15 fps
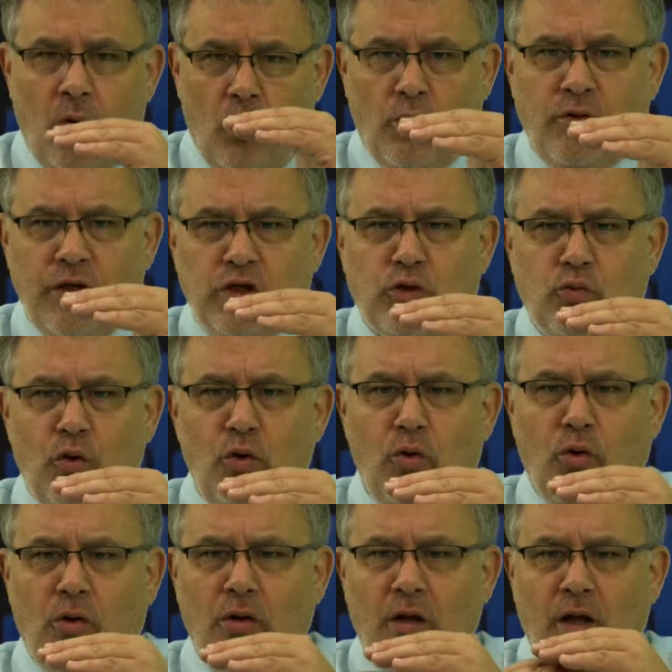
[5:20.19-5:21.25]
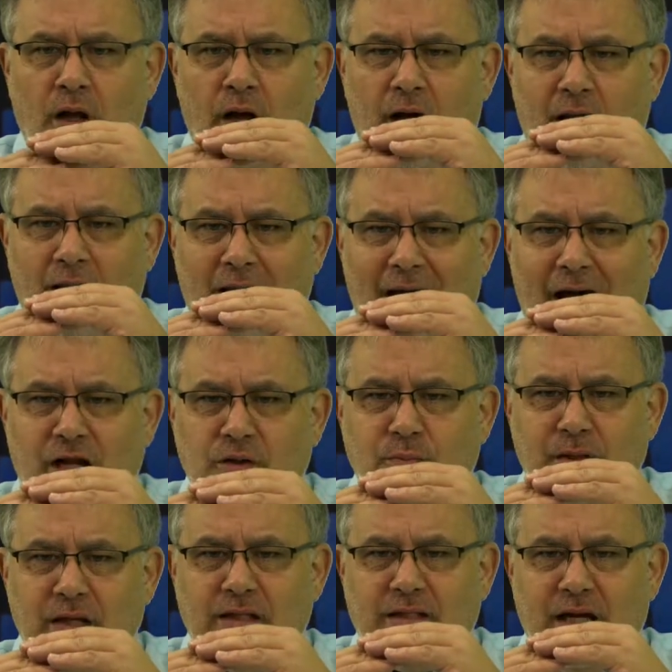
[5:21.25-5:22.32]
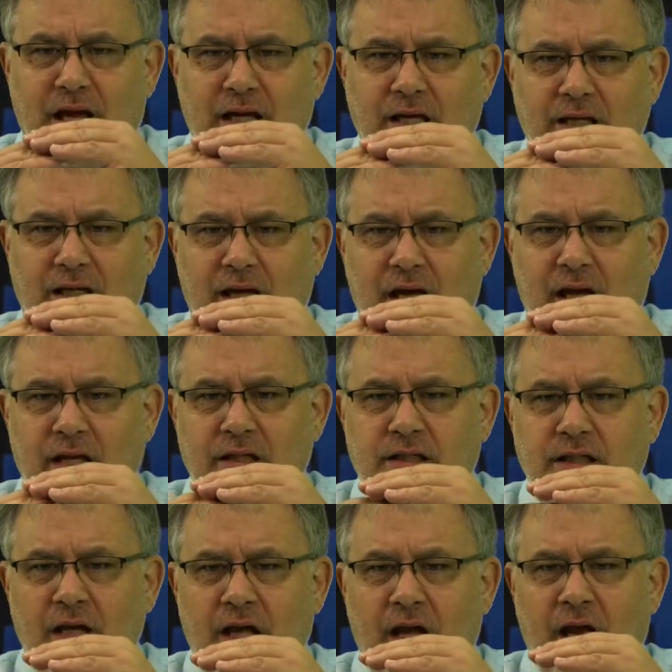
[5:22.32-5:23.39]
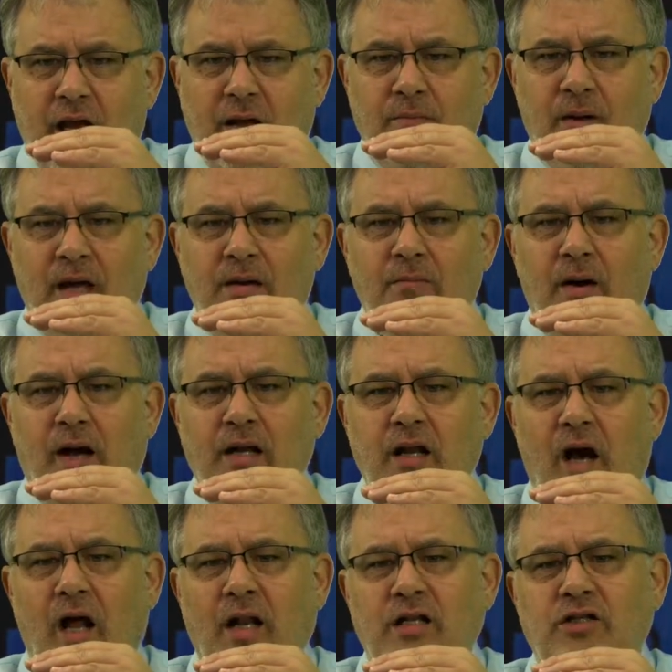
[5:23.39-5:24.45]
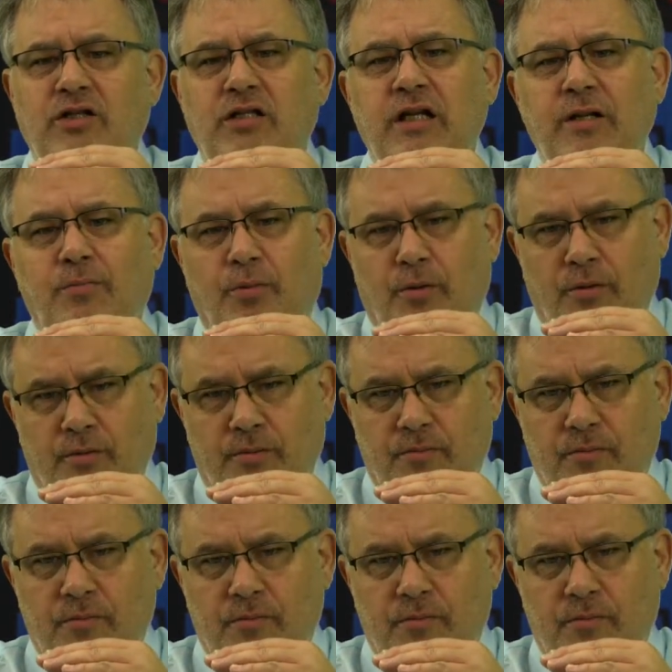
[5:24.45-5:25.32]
Well, this rule allows me to take a case and make my knowledge deeper,